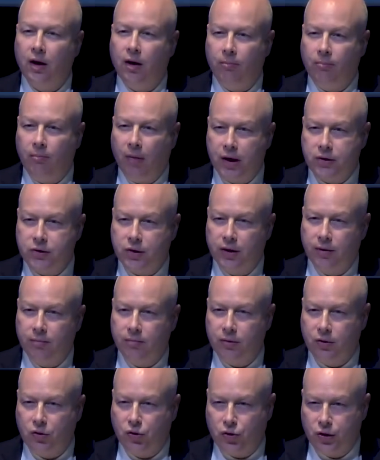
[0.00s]

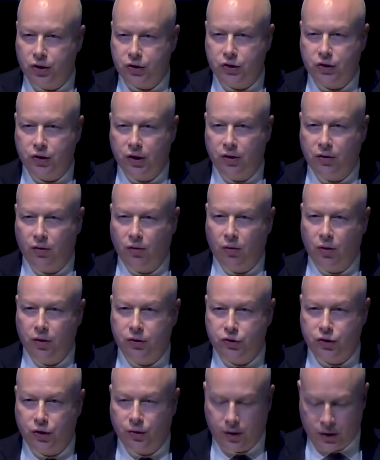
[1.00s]
Muslim, Christian, or
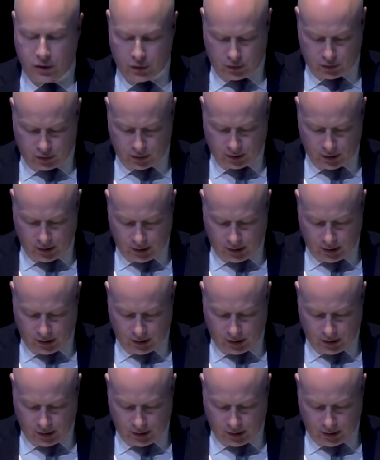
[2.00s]
Jewish,